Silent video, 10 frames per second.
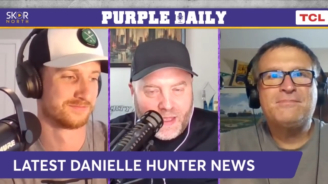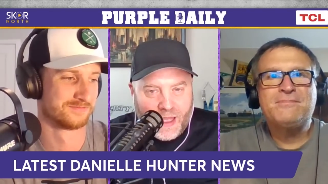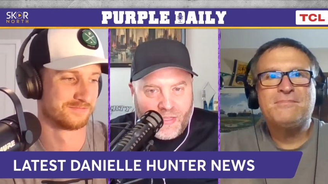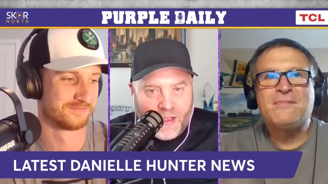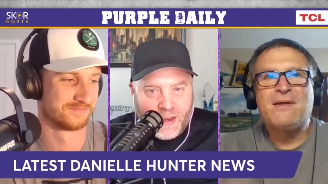
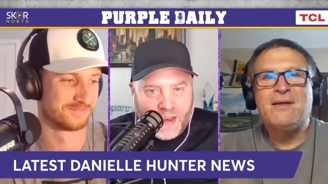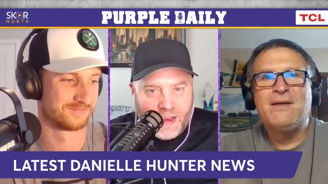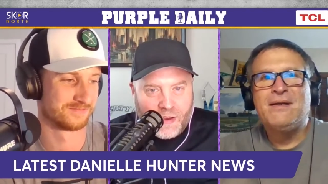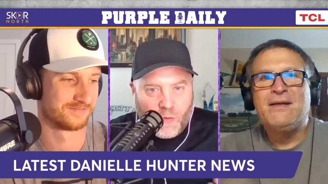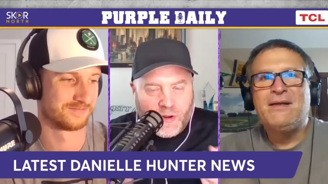Speaker 1: And then
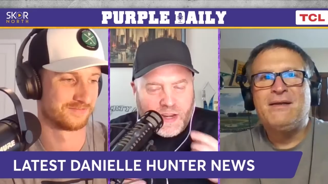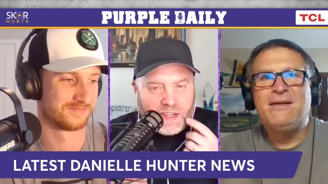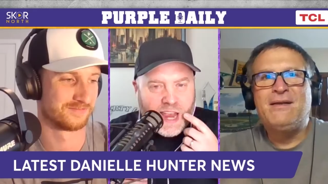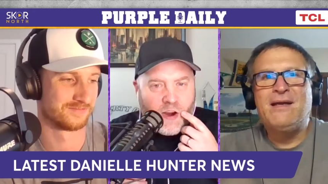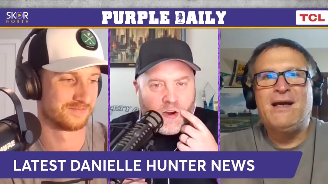he, what did he
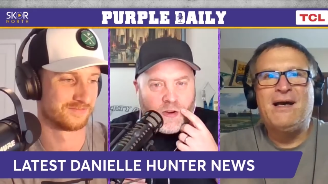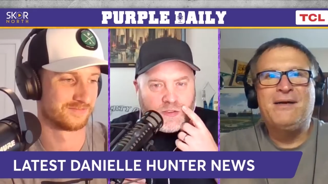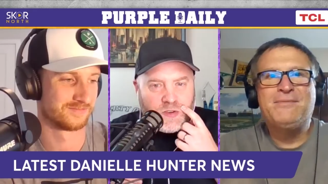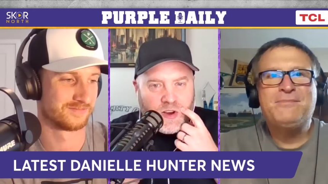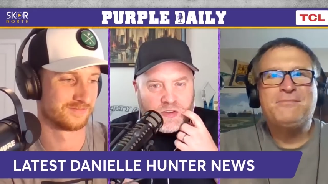tear
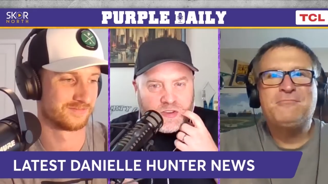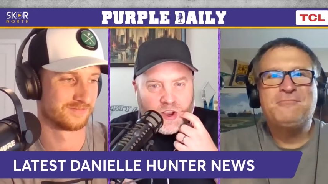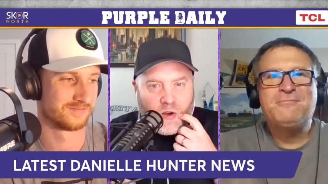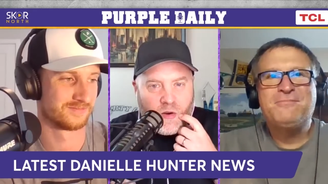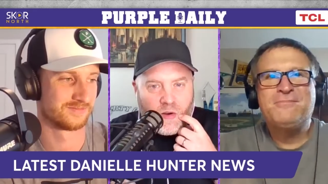two years
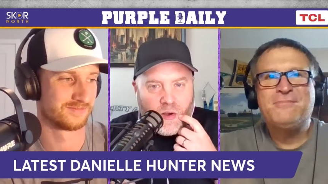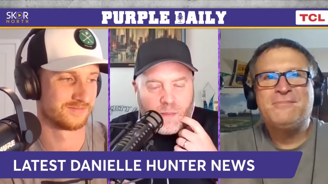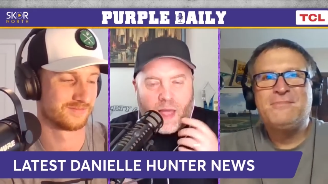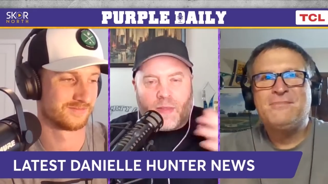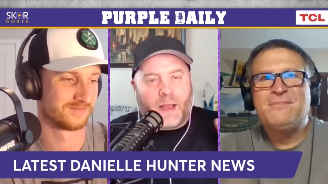ago?
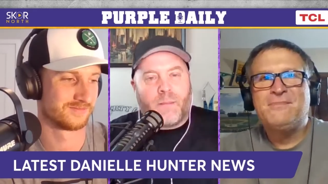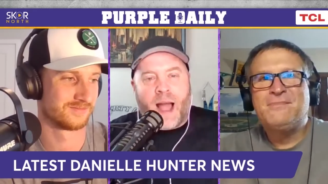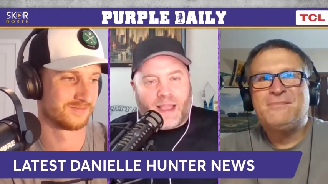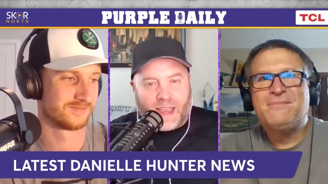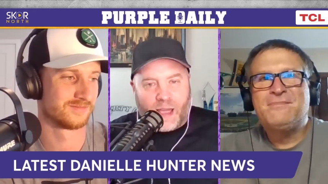I'm not like
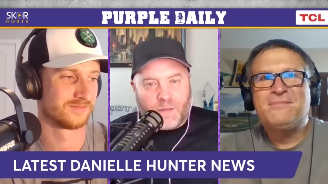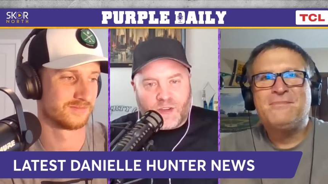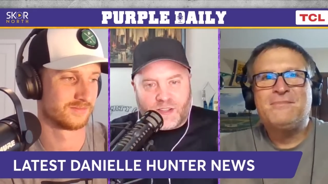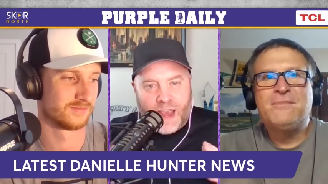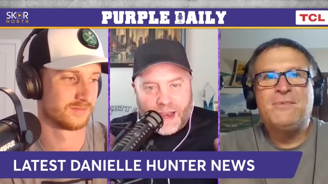mocking him, I'm
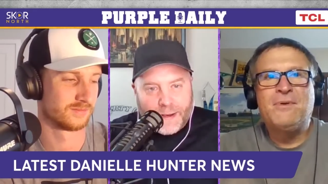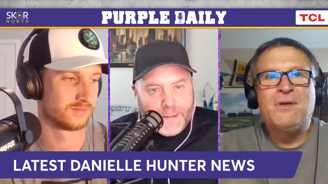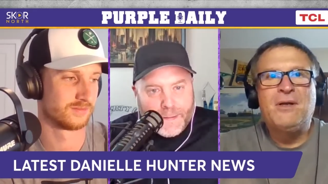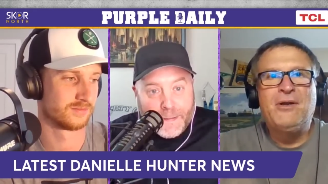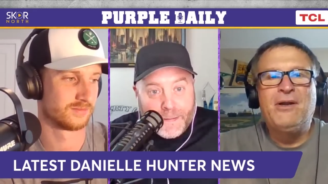just saying.
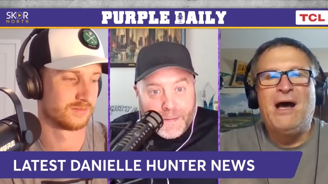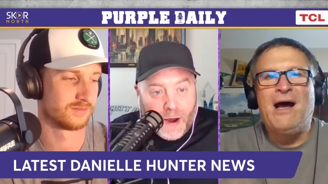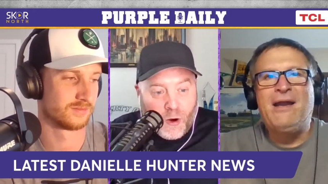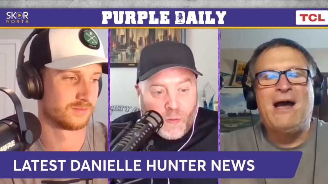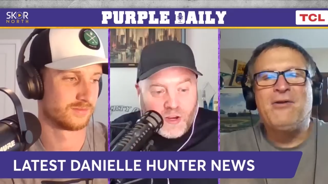
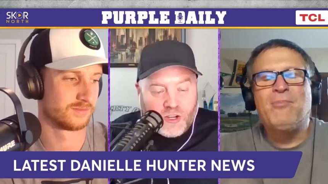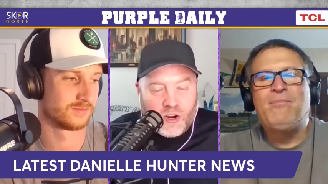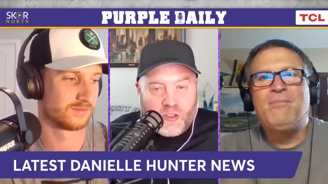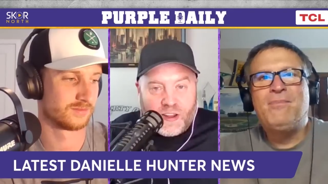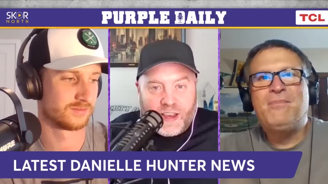nah, are we
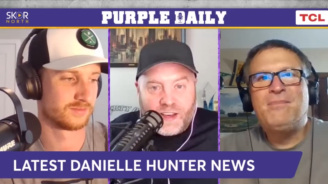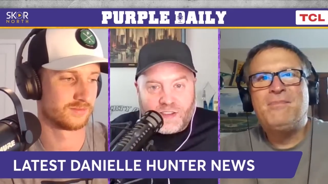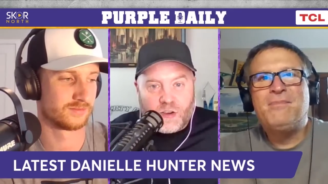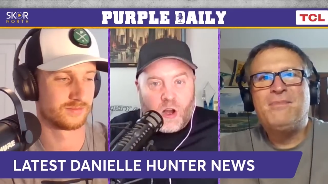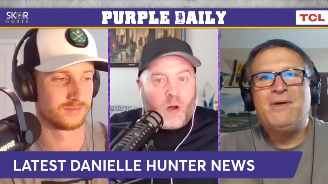sure that
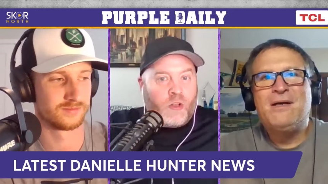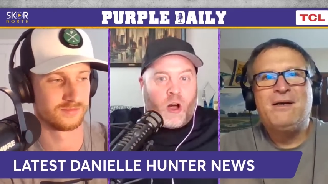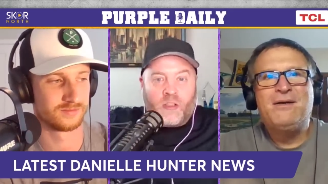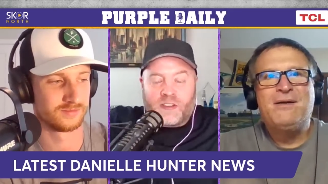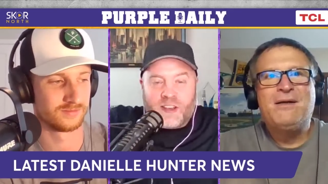he's all,
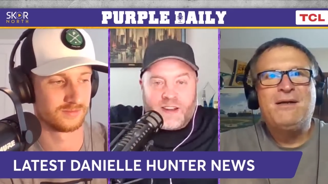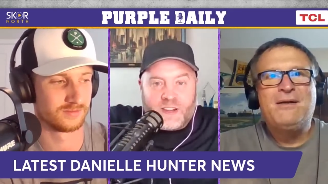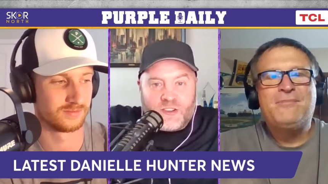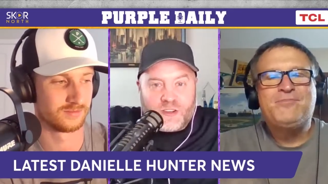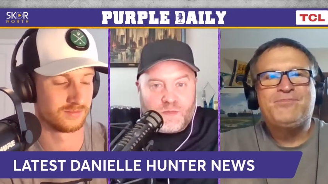all of a sudden
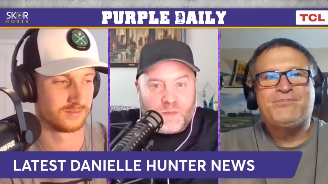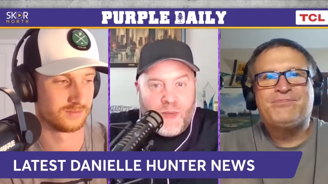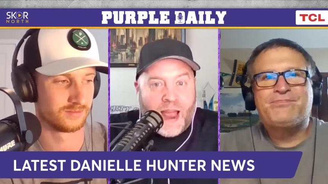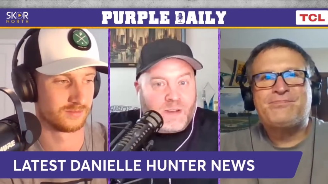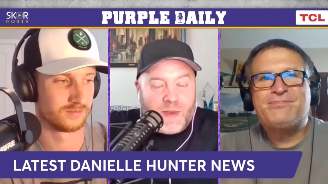he's just
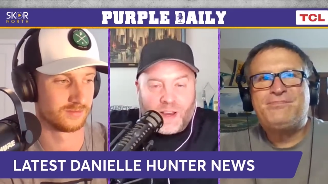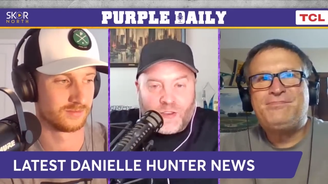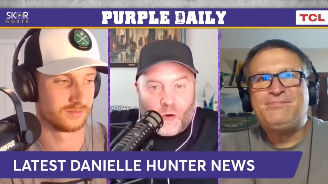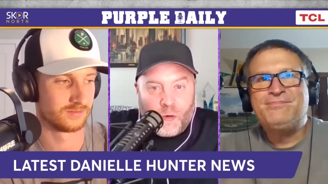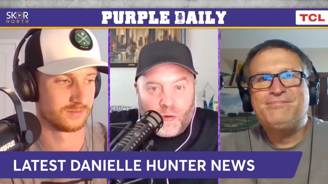back to being
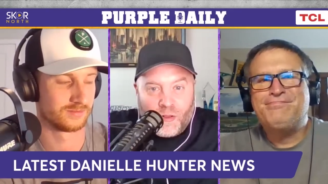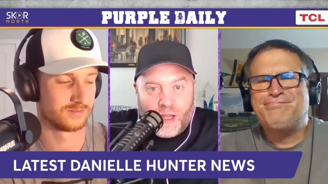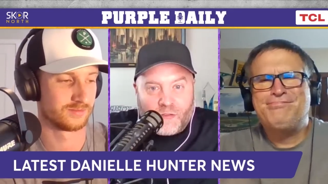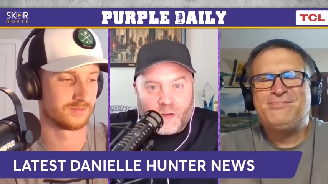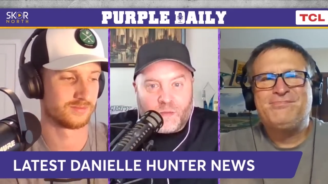durable
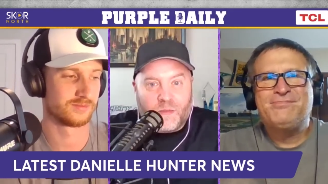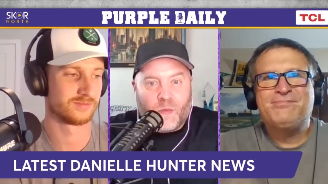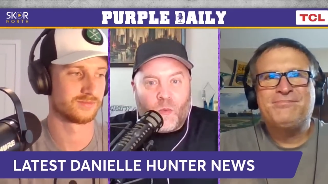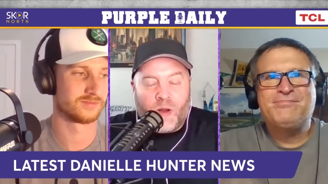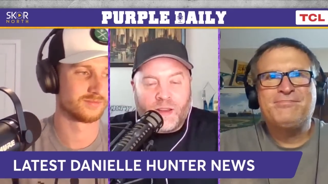after
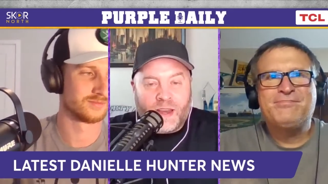one